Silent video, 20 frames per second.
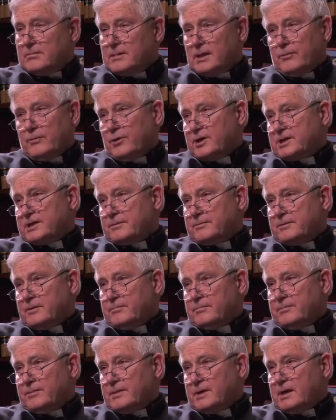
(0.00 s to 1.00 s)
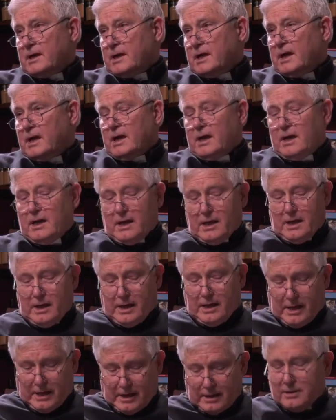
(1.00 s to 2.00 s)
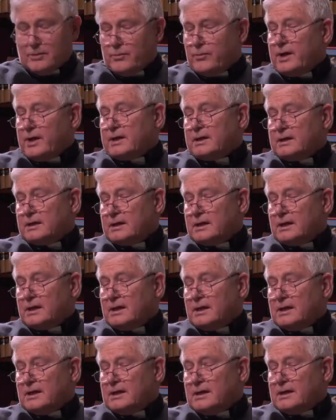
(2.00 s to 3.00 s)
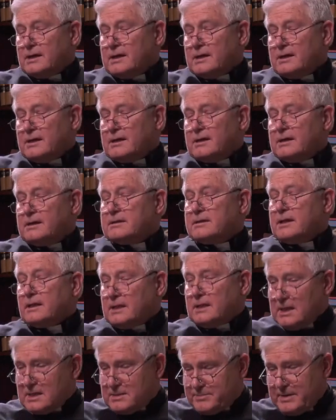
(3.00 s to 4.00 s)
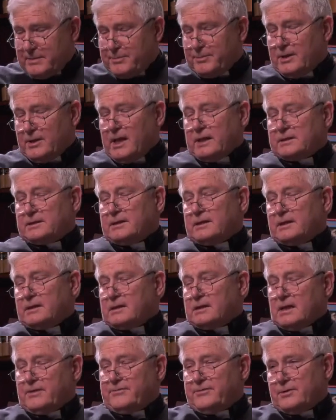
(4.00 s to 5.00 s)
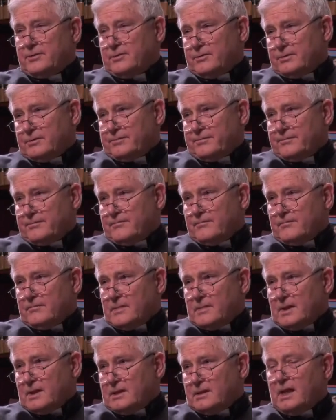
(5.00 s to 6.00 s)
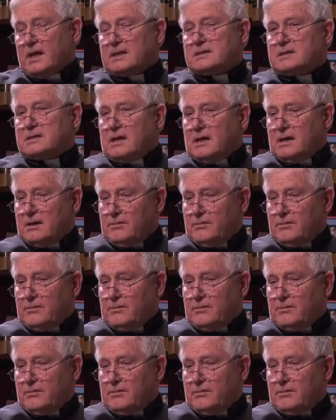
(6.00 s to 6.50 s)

They worshiped them in the way that these people acted at that funeral. That's